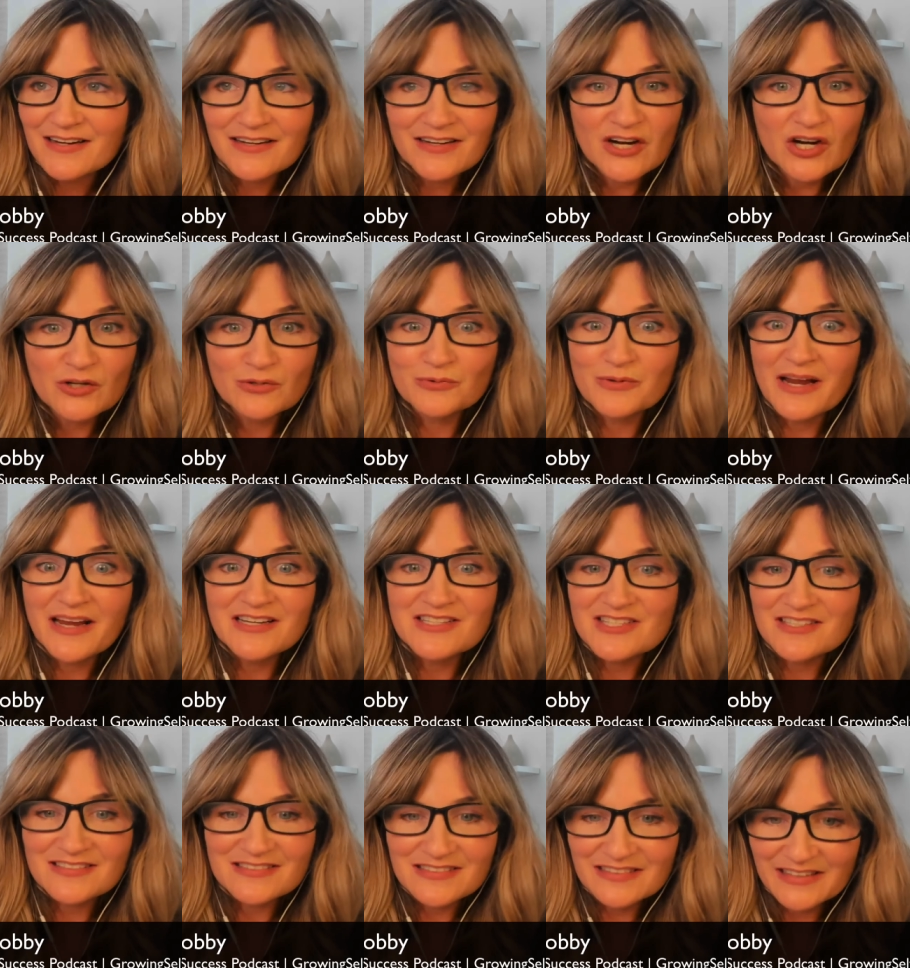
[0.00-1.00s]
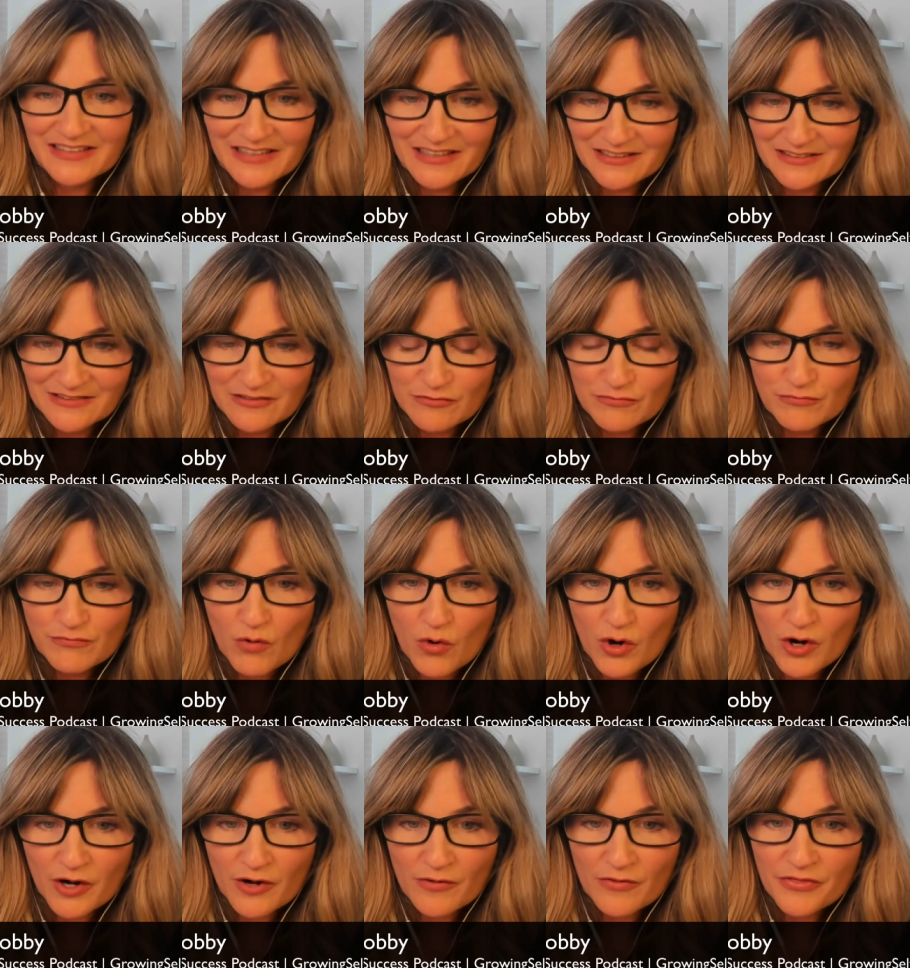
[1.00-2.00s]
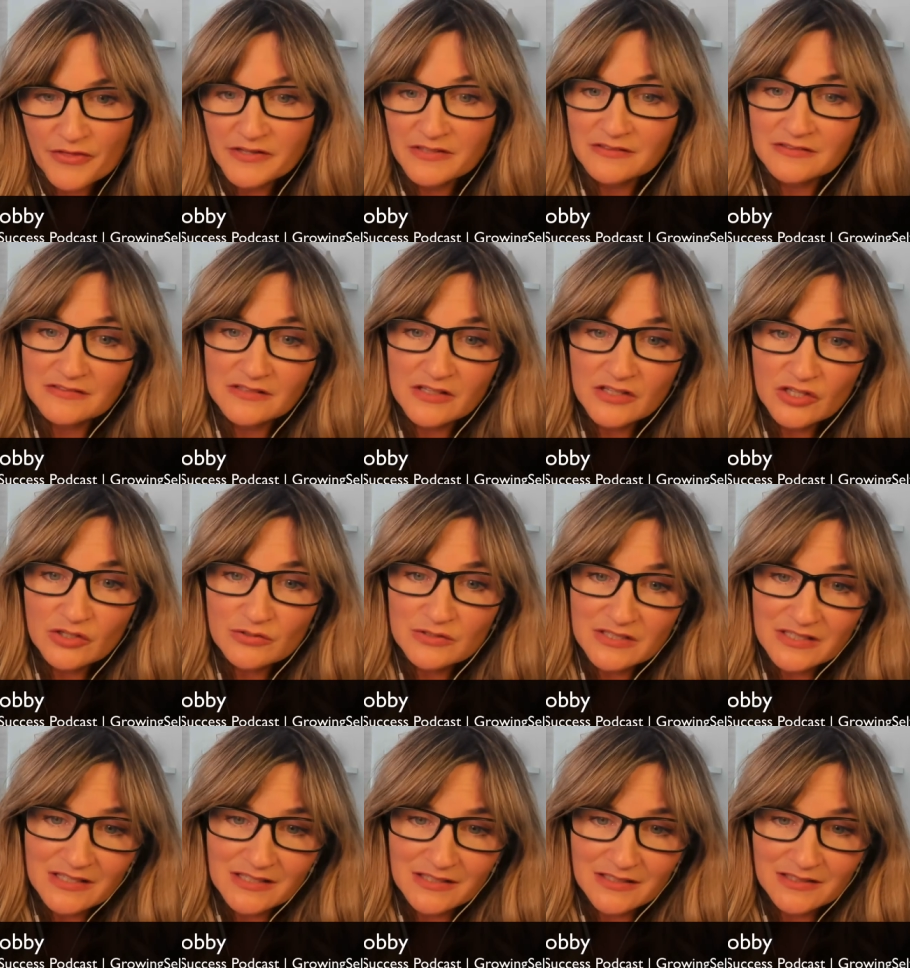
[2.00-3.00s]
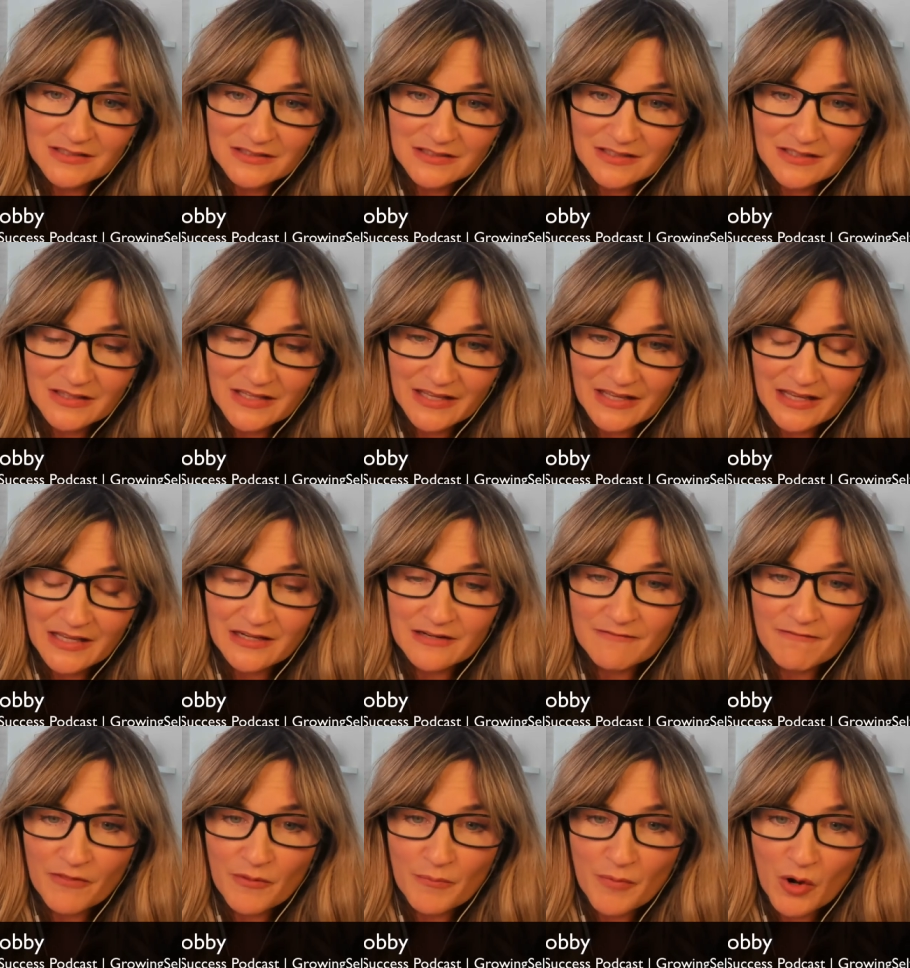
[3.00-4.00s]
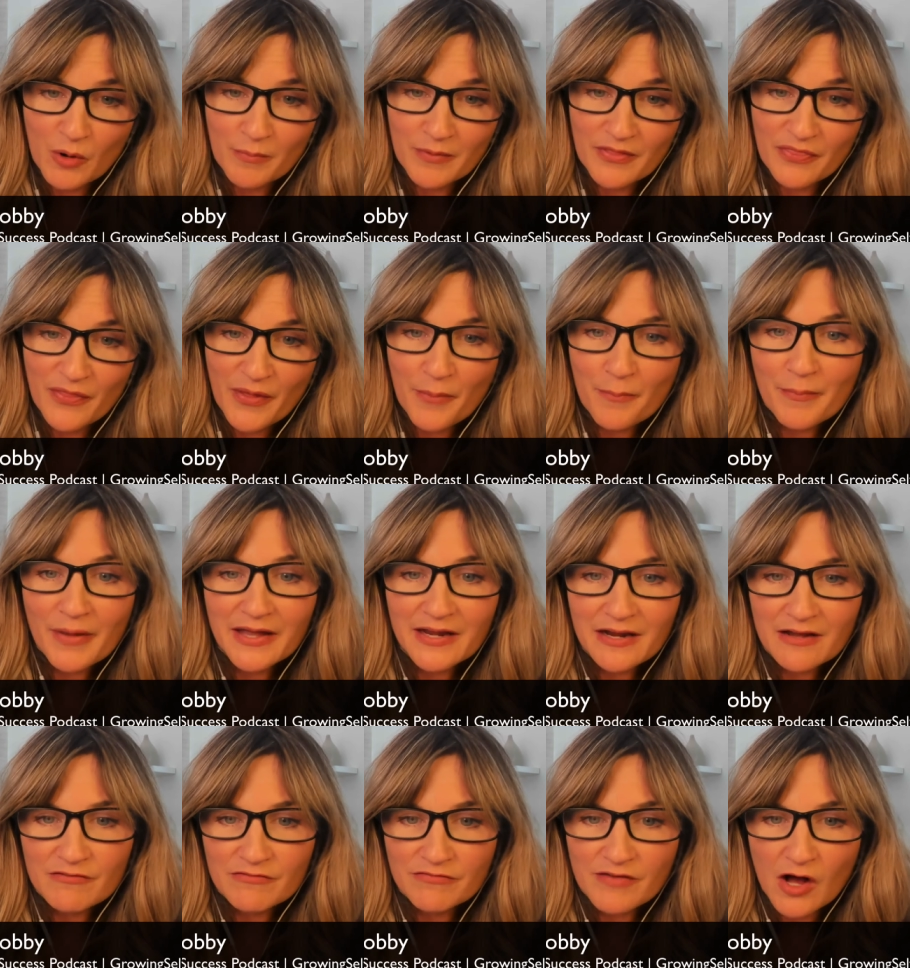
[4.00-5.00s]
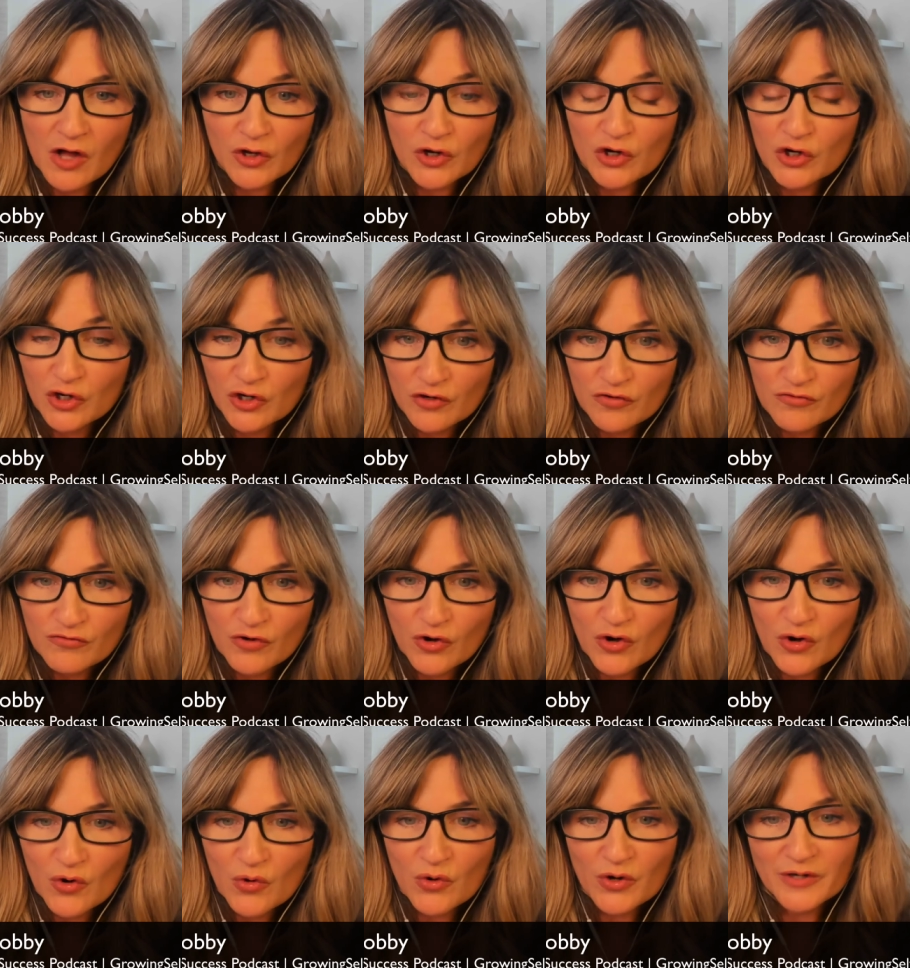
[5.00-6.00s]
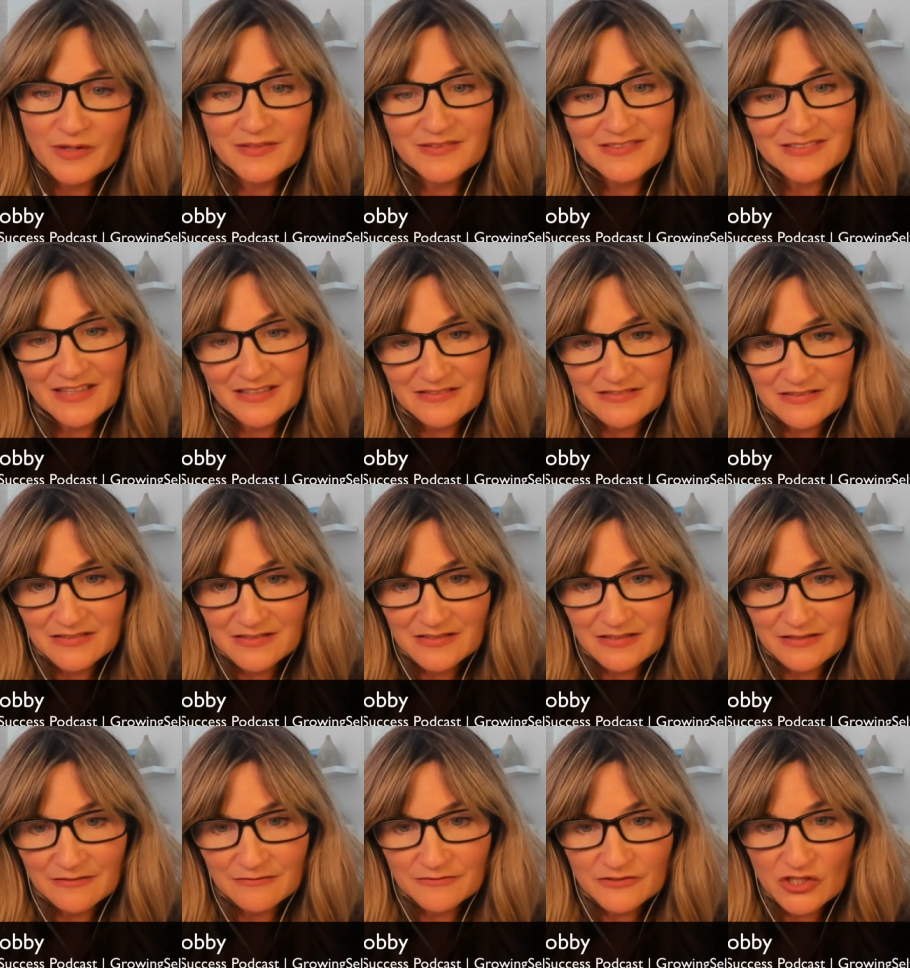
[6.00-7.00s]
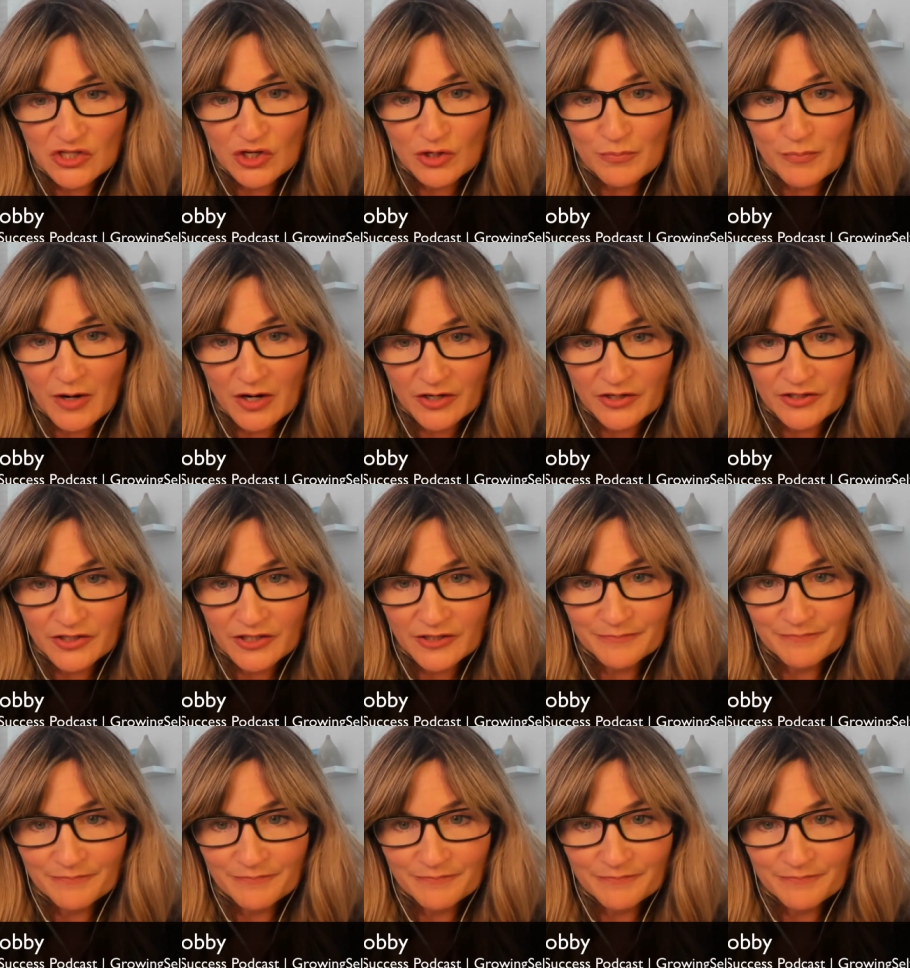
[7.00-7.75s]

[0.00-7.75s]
courageously for things that you did in the heat of the moment that might have felt hurtful or insensitive to your partner,